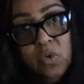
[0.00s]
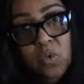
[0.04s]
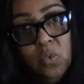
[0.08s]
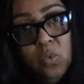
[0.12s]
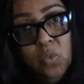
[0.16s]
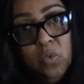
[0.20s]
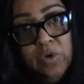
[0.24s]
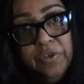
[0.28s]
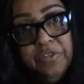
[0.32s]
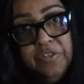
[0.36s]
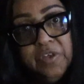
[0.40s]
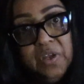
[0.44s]

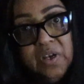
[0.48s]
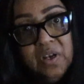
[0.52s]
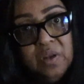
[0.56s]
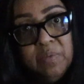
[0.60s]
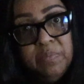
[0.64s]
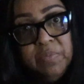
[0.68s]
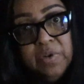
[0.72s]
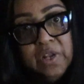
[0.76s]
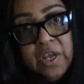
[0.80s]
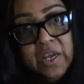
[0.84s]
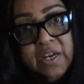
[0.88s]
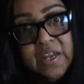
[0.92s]
within the
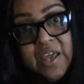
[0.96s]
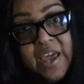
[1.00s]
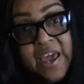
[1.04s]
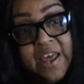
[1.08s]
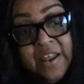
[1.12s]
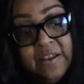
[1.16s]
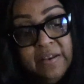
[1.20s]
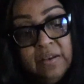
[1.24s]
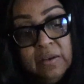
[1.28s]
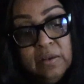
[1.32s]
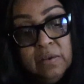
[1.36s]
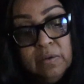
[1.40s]
blood
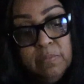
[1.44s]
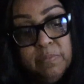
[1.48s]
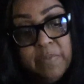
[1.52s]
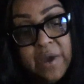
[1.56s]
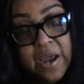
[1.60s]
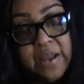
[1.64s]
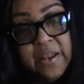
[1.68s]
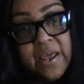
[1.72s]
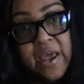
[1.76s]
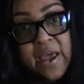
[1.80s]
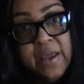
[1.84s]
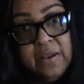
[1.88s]

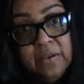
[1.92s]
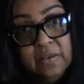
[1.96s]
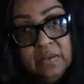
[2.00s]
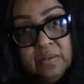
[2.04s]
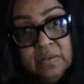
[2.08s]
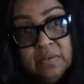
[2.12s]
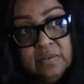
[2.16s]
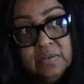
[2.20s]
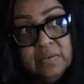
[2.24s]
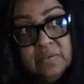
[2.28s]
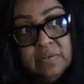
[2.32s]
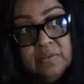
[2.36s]
by that
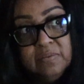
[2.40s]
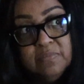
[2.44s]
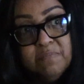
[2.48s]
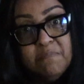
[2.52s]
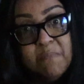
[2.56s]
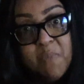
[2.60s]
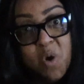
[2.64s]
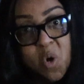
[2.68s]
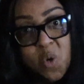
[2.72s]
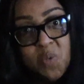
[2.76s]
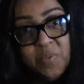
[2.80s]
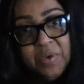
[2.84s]

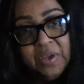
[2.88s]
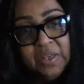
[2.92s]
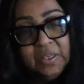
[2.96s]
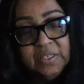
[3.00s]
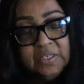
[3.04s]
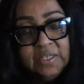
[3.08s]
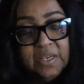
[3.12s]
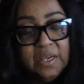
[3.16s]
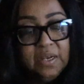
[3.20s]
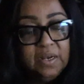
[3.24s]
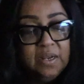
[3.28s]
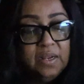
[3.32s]

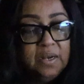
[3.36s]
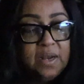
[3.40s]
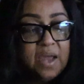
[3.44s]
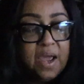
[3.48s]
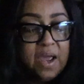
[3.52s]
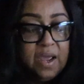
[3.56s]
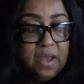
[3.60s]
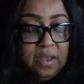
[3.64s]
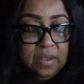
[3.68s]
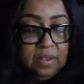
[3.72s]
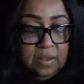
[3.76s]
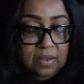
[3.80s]
moment, and then
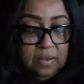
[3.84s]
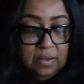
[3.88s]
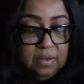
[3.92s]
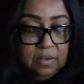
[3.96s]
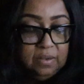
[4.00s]
I